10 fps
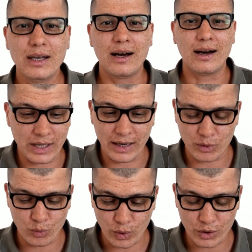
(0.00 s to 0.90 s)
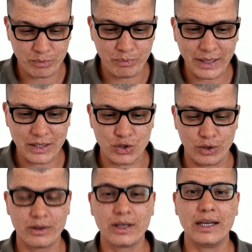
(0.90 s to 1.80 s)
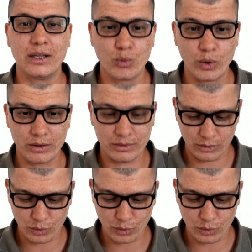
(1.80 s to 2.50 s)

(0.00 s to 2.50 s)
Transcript: You can have the worst picture in the world.